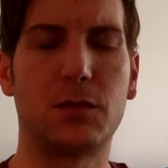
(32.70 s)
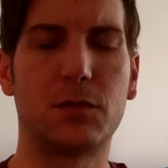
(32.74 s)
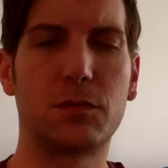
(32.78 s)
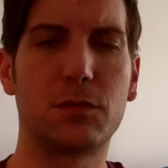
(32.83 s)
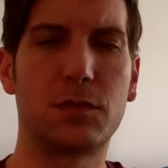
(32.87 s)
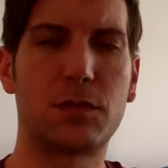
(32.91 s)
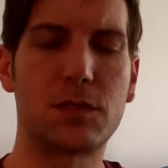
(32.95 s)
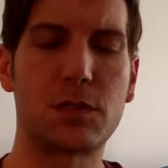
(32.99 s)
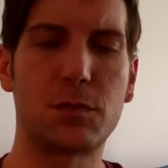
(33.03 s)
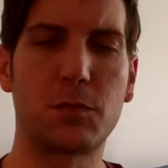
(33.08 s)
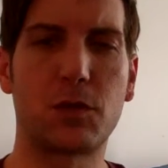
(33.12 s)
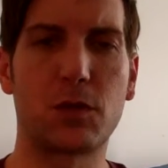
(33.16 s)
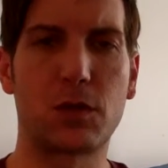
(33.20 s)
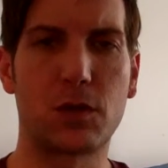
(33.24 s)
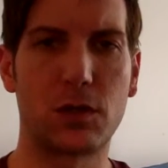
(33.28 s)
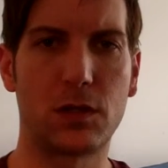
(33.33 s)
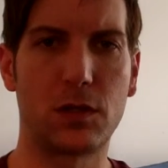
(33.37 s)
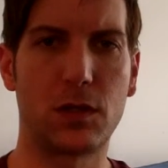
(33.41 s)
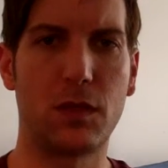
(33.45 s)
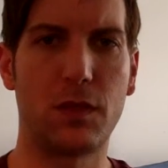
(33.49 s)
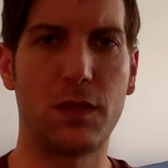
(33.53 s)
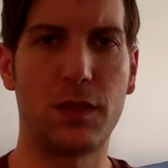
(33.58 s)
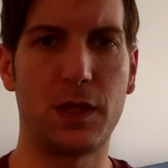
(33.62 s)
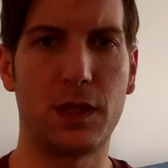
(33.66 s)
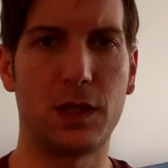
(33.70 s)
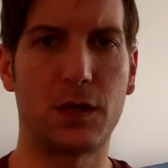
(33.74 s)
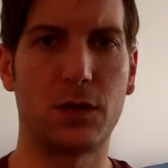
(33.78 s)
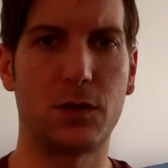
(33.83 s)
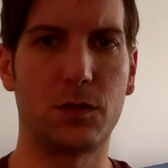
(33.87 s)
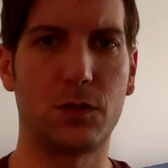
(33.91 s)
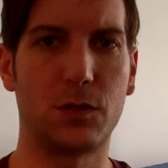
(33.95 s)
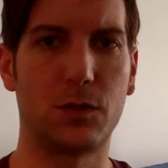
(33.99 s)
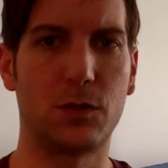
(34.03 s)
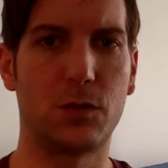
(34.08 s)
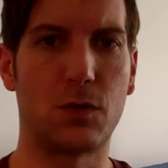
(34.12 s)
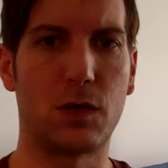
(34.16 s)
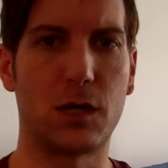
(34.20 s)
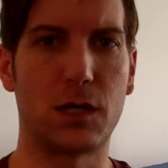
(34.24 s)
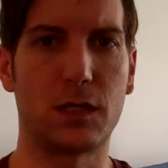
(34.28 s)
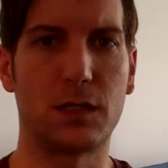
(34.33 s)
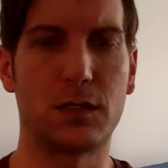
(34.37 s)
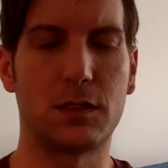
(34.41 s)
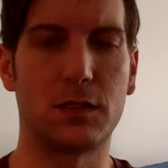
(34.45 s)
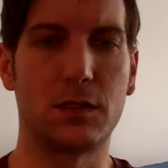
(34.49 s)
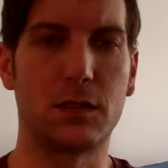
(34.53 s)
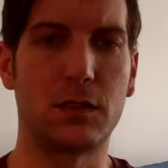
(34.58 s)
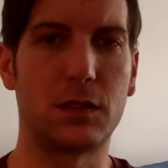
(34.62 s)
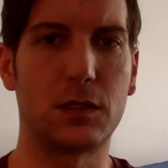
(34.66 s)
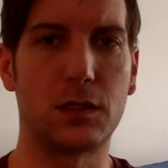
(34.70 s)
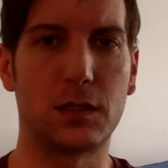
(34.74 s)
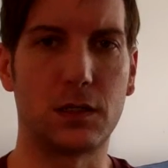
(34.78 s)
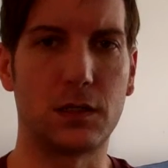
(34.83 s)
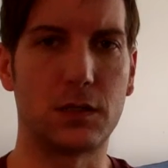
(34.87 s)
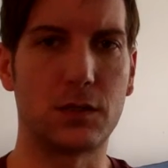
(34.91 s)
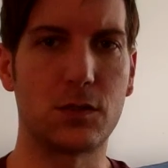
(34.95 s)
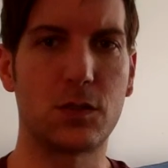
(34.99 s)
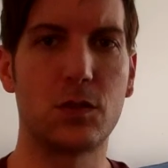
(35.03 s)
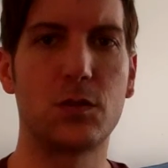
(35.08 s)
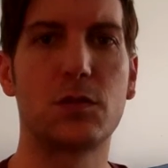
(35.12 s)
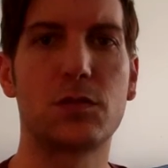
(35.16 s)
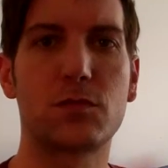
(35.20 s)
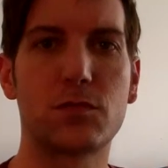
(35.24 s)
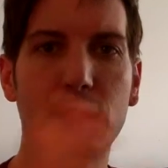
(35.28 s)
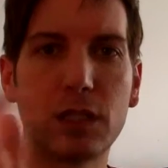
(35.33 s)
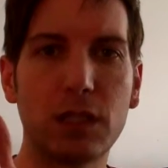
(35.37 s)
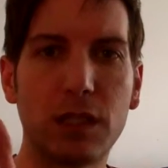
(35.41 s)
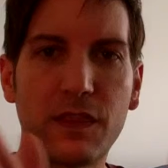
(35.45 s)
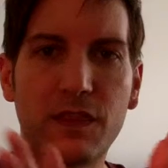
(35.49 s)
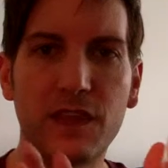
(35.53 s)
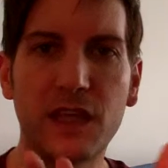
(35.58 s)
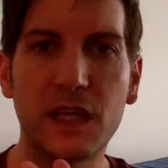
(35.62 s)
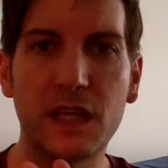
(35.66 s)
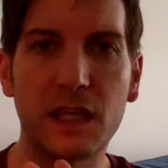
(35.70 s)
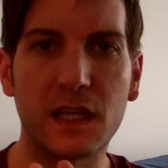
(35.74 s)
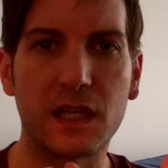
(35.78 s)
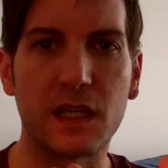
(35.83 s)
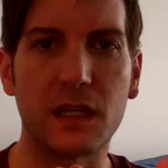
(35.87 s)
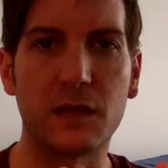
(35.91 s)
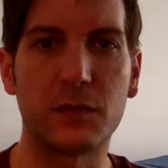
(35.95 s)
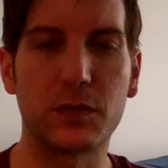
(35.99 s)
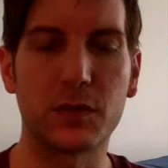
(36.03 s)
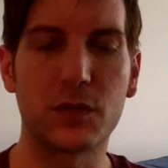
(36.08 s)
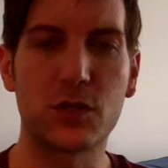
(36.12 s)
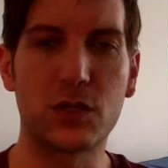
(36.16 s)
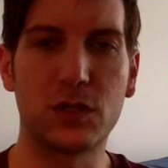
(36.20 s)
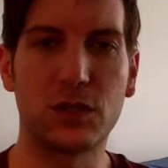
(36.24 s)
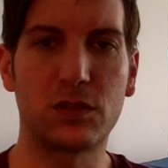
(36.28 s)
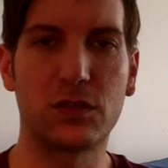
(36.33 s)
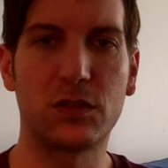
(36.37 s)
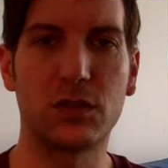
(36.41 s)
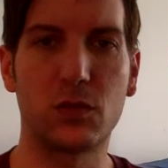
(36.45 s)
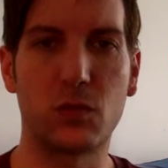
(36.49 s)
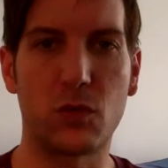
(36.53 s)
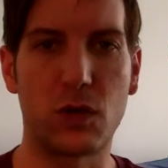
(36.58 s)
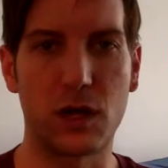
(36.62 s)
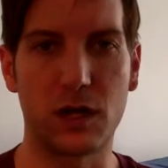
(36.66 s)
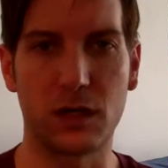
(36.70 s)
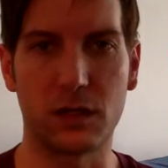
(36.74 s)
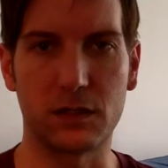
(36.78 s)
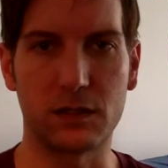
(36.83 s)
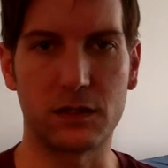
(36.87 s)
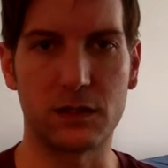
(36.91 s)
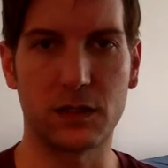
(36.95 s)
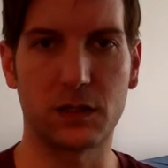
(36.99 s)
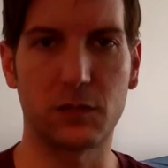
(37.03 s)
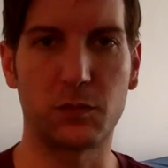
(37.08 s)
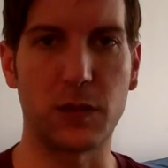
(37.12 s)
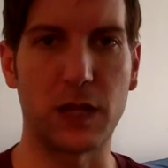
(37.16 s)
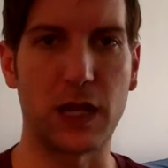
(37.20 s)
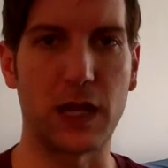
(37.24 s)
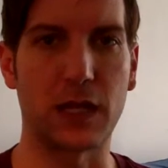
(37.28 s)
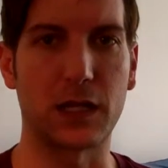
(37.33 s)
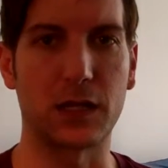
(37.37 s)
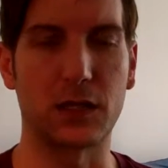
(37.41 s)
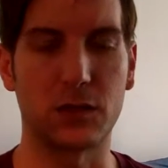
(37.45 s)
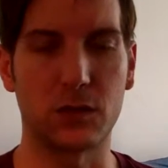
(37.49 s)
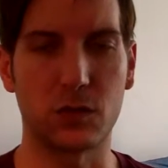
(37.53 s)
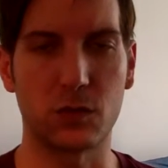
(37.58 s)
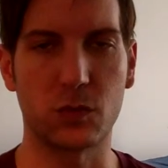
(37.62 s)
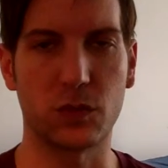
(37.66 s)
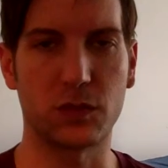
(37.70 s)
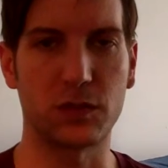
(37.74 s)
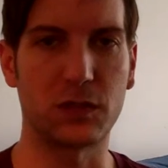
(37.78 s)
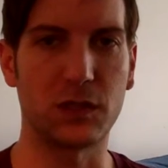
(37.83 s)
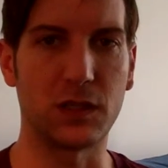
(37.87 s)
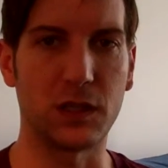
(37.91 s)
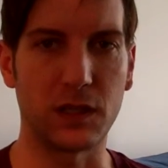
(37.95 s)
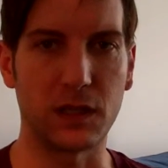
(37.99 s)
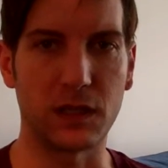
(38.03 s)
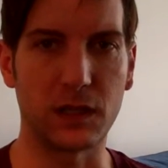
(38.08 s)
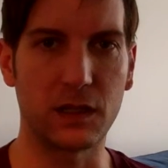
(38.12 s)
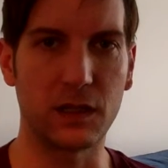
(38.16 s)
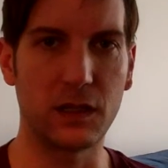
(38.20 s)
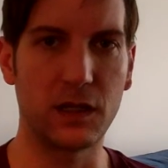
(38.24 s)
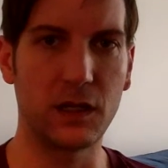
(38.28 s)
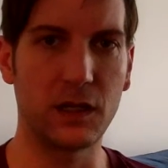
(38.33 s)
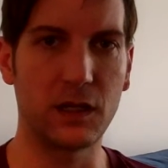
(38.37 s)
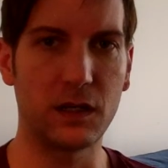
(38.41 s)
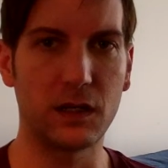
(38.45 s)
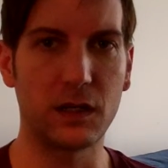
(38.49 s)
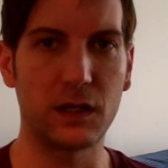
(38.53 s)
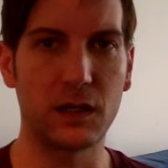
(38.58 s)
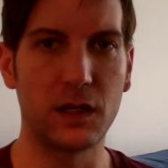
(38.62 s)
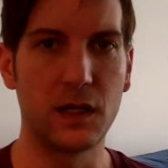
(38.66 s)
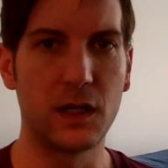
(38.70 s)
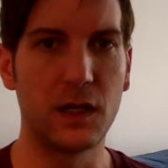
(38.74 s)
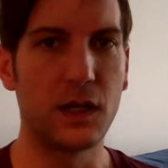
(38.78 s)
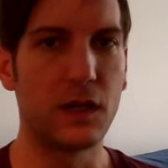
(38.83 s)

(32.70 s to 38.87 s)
some girl on there who wanted, she was really thin, but she still wanted a six-pack and she wasn't getting there.